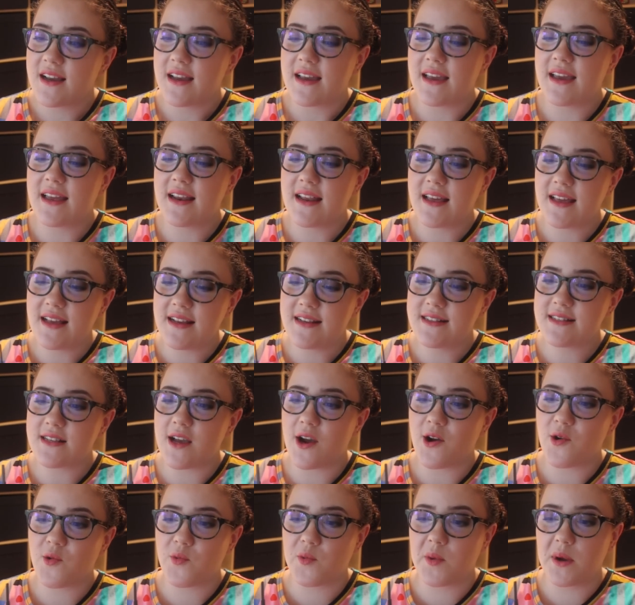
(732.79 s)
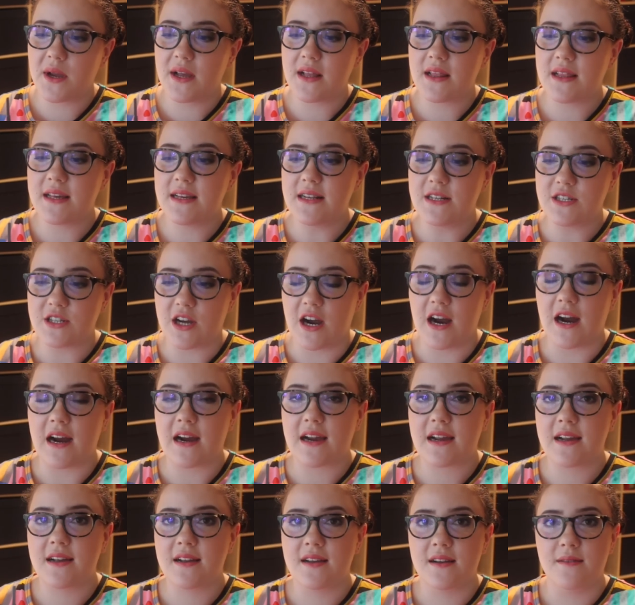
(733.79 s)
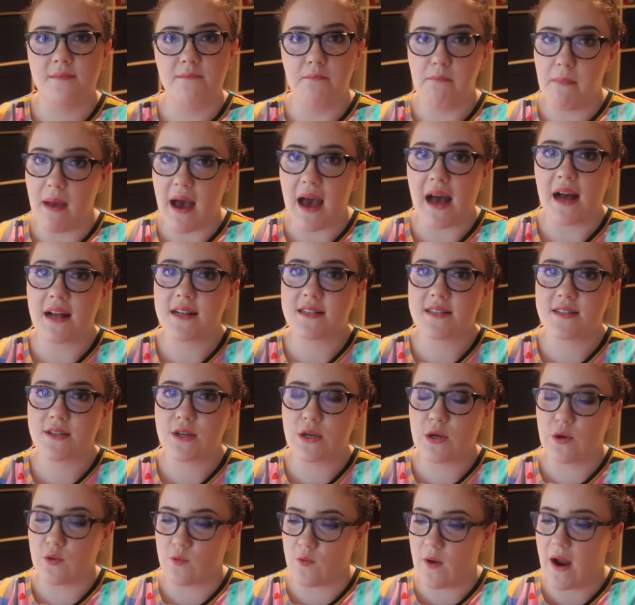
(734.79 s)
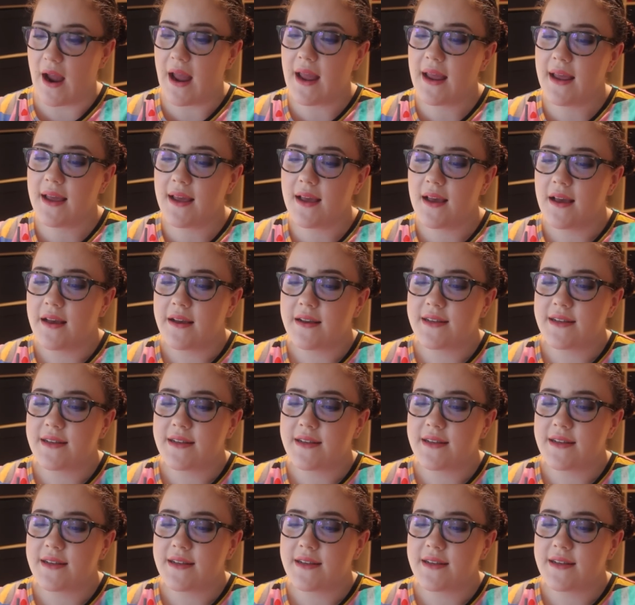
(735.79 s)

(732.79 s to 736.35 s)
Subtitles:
It is a really dark matte gray,